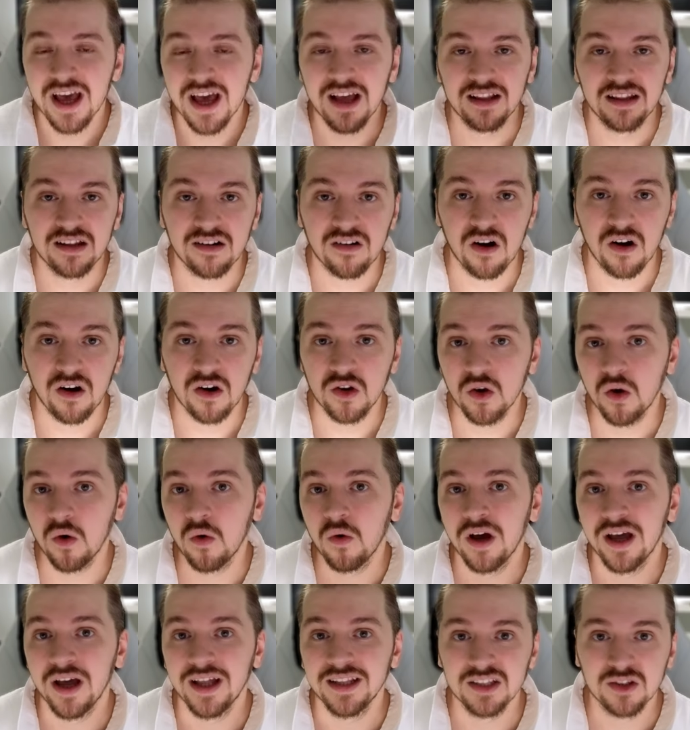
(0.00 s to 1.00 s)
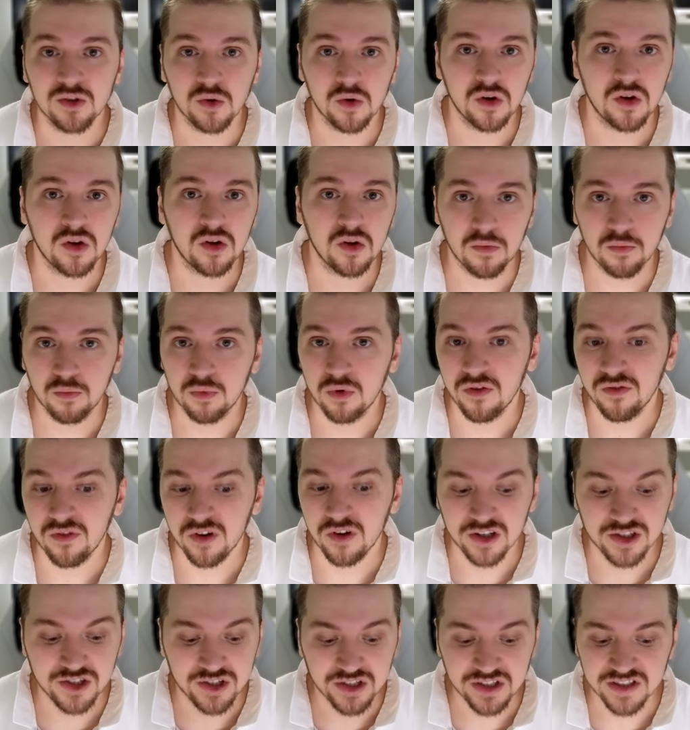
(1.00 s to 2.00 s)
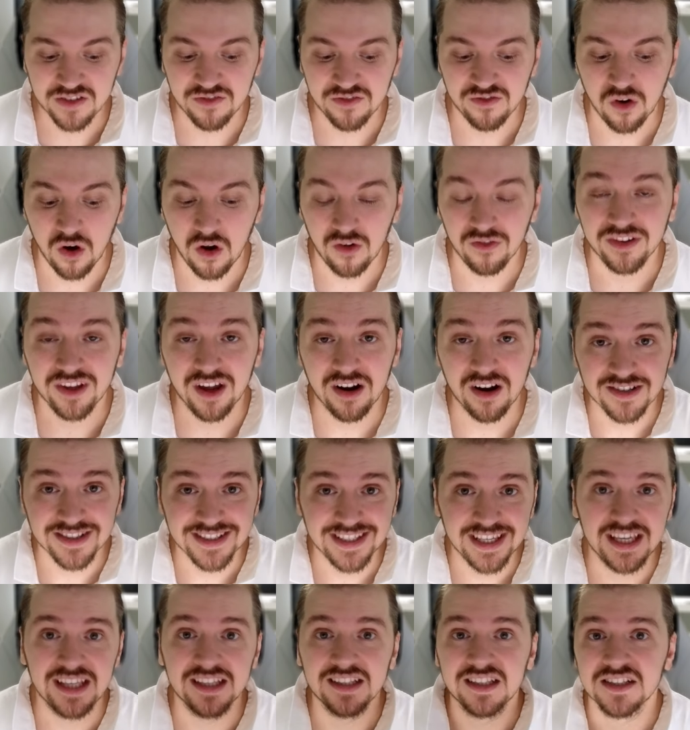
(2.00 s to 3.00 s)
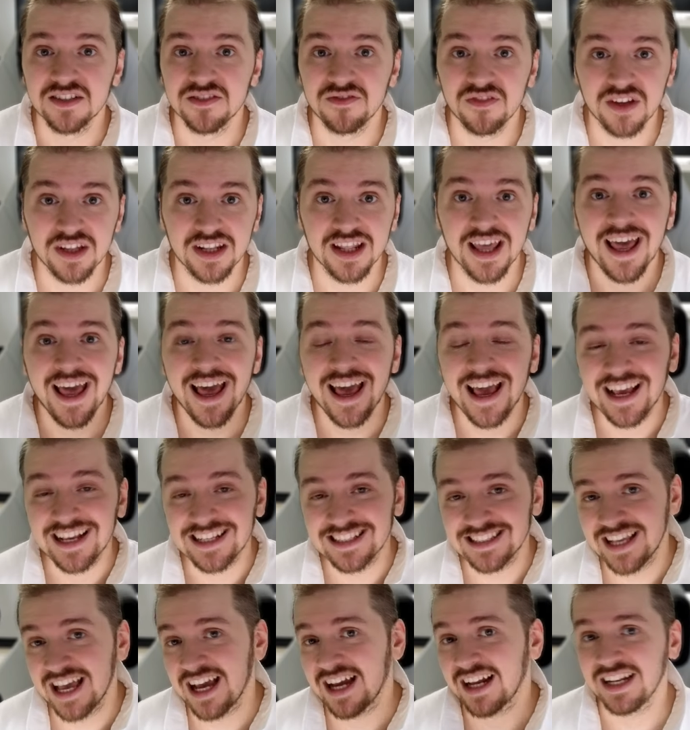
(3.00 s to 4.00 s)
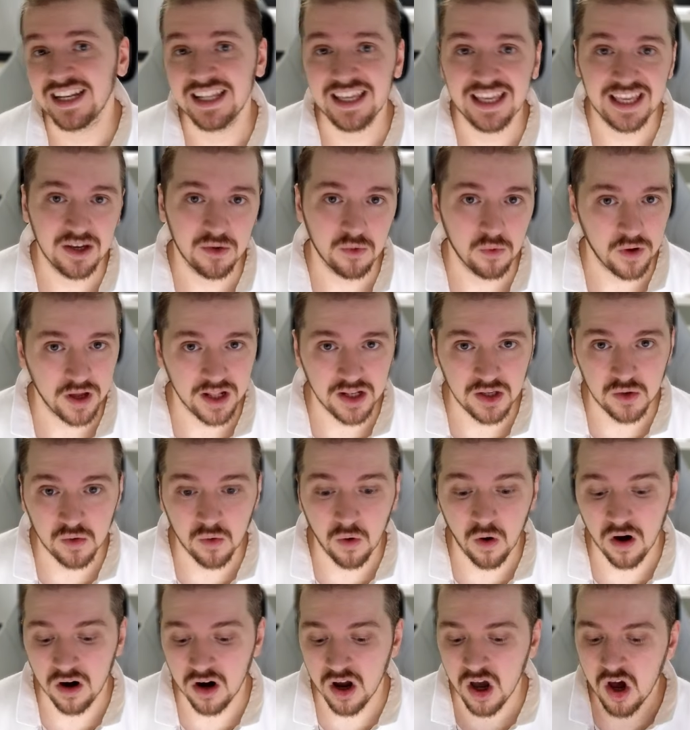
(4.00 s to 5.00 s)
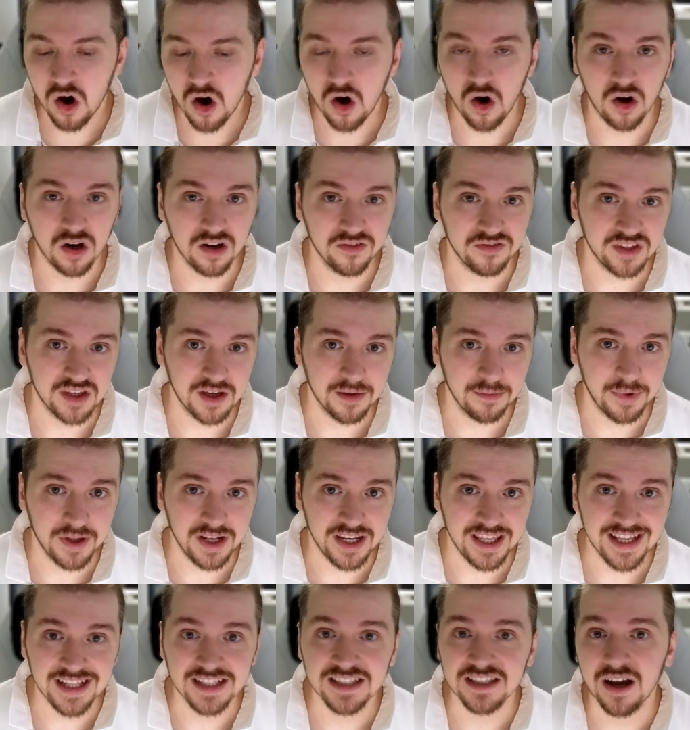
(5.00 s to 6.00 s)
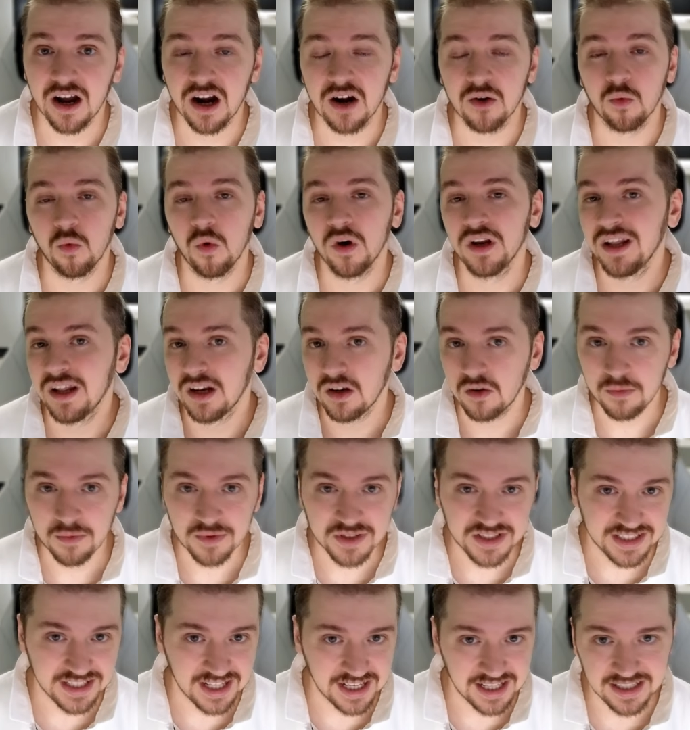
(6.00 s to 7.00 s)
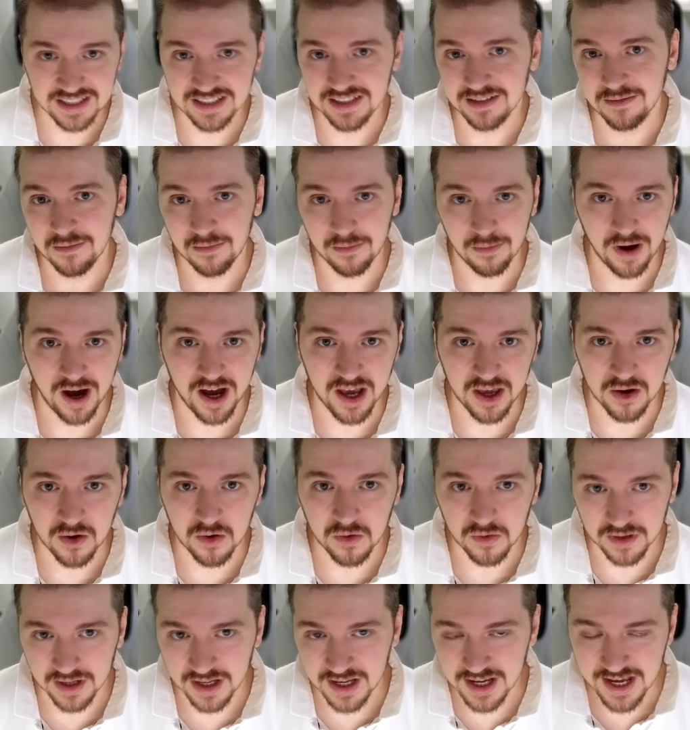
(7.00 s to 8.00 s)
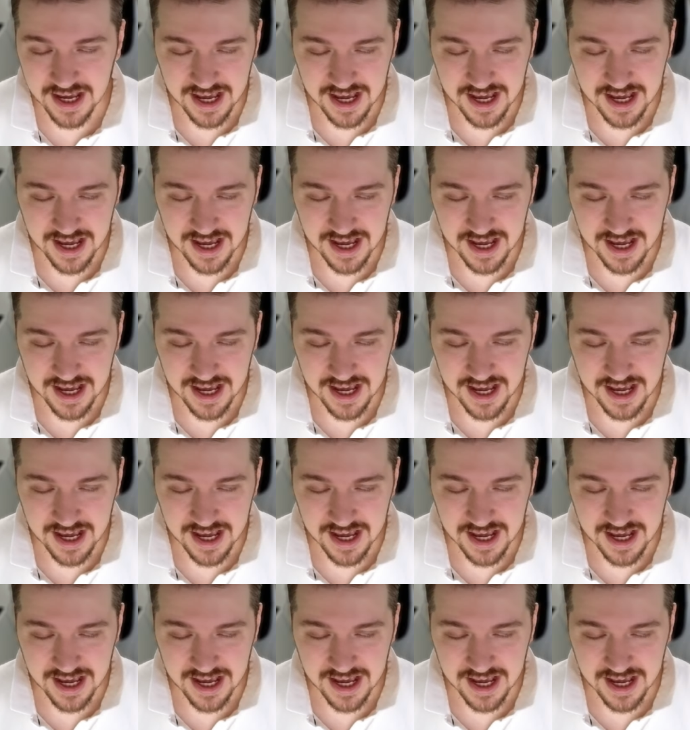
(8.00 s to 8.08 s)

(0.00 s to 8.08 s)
There are no editorial privileges involved, they are seeing this vid exactly when you are. All of the opinions are 100% my own.